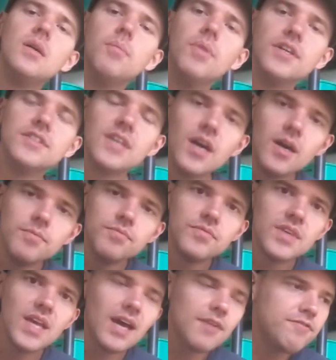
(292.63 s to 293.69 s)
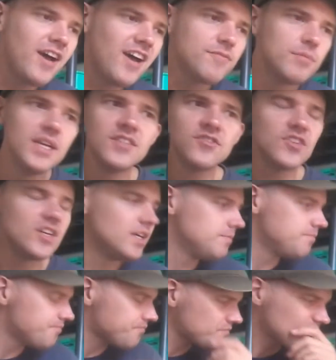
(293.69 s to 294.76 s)
But yeah, 5 minutes
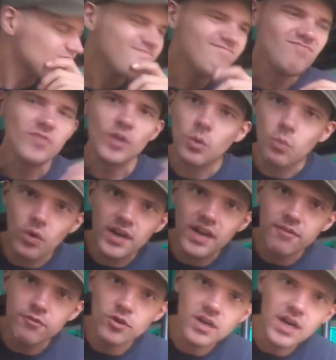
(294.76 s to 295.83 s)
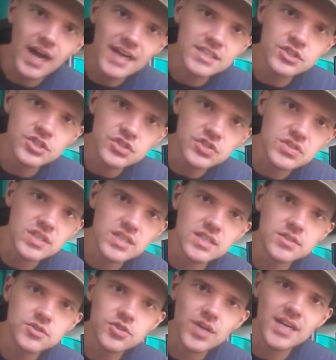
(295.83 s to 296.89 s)
in. whatever, I can just
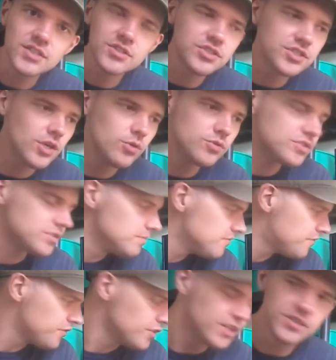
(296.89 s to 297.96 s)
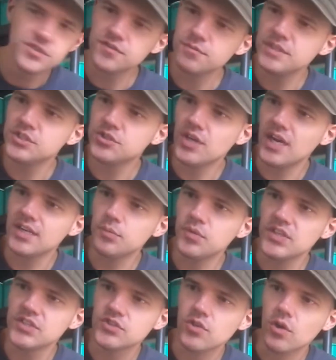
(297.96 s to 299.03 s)
try to show some footage of me trying to
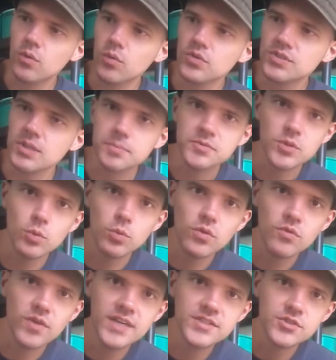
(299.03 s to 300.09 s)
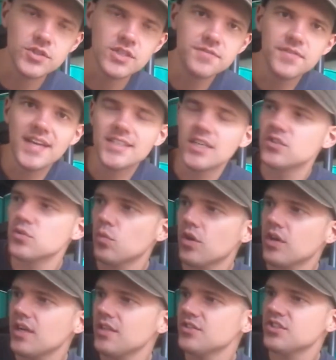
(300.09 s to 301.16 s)
play Star Wars Episode 1 Racer, and if that doesn't
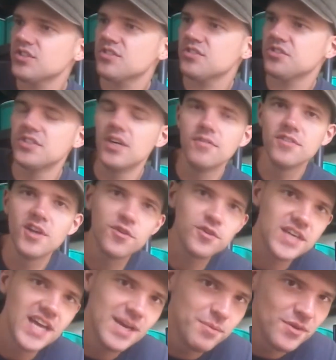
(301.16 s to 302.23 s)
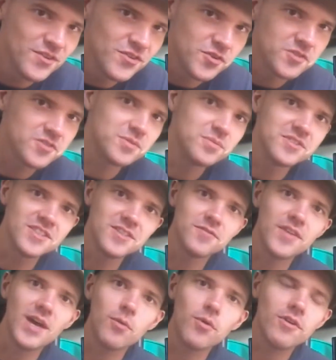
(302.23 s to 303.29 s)
work, I'll just shove another game in the system and see
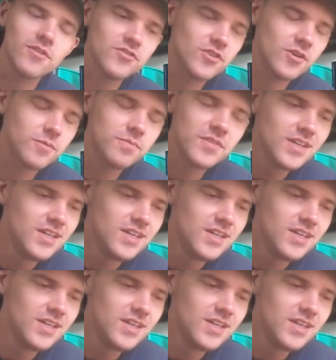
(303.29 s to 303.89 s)
if that works. So,